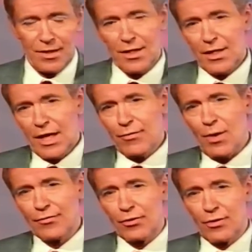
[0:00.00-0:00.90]
If you
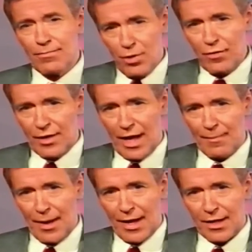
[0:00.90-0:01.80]
have to remove an
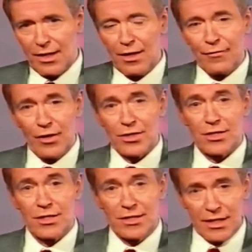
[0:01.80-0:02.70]
airbag, first
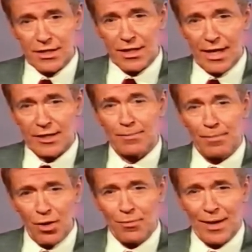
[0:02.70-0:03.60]
disconnect
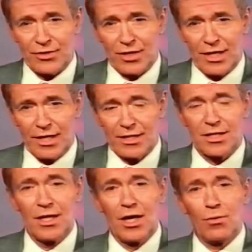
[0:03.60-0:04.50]
both battery leads
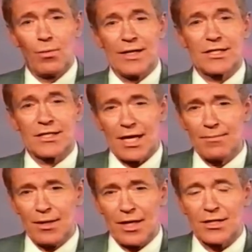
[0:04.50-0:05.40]
and wait 10
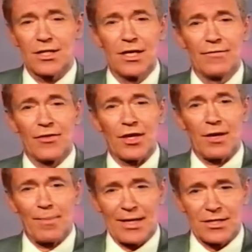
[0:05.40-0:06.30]
minutes for the
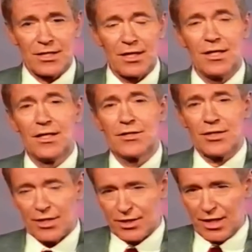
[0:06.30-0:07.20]
capacitor to
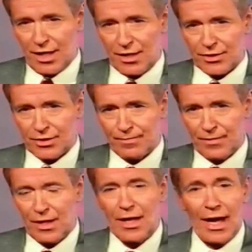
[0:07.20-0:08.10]
discharge.
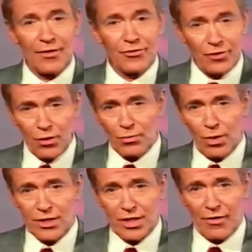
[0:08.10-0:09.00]
And don't
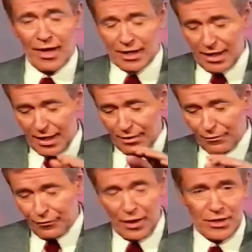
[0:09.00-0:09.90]
work directly in
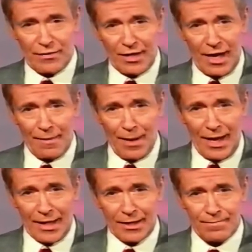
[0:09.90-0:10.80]
front of an
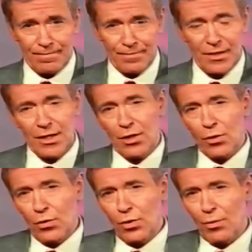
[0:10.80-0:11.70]
airbag.
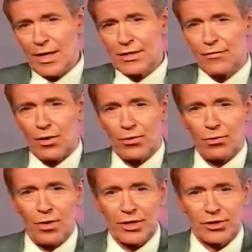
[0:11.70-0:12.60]
Always follow the
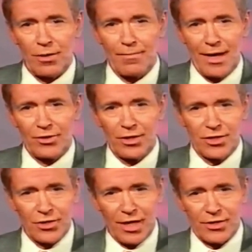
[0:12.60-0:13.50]
workshop manual
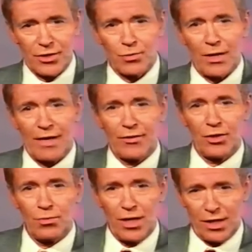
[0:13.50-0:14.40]
instructions whenever you
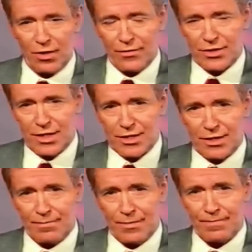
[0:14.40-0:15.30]
work on the system.